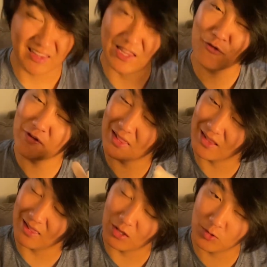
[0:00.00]
They'll feel it
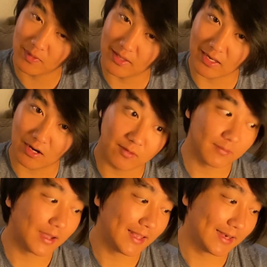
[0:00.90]
a little bit, you know.
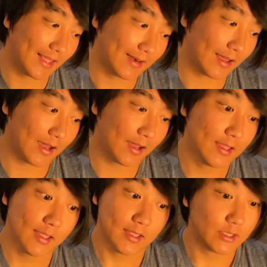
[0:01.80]
And then
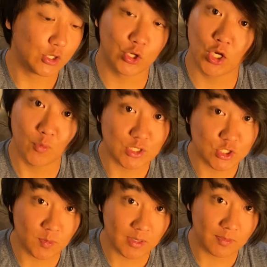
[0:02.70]
you can do it with
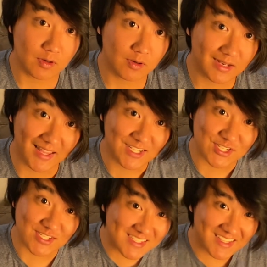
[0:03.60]
2 people, and then
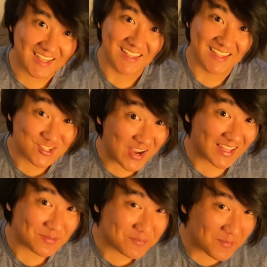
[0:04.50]
just distract
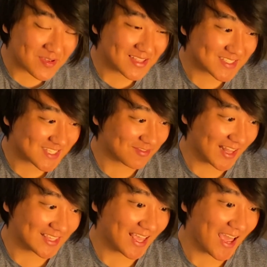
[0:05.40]
the puppy and stuff
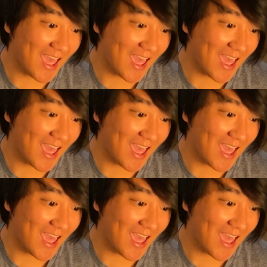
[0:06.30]
like that.